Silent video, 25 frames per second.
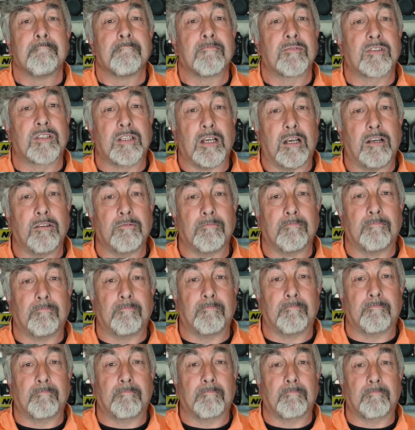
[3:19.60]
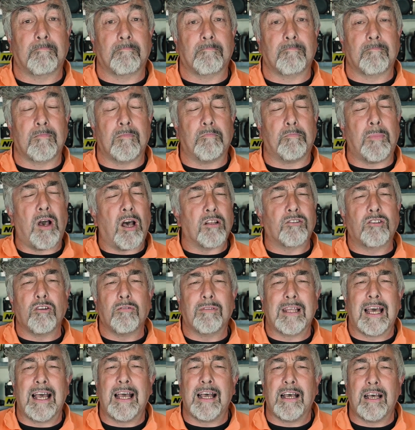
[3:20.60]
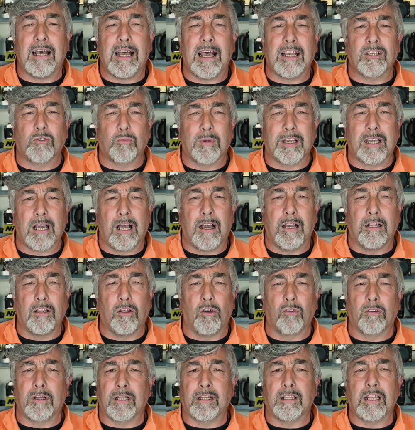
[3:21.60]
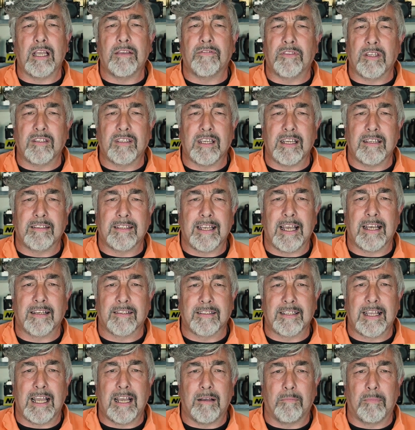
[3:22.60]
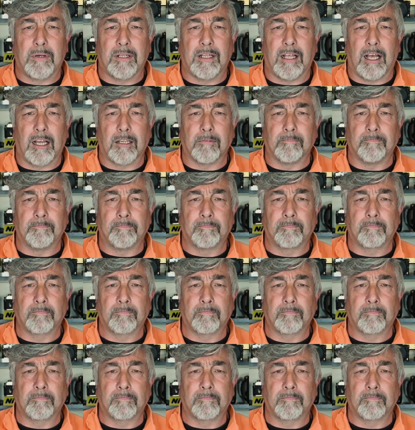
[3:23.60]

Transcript: So I'll do that as we go along and leave the details down below.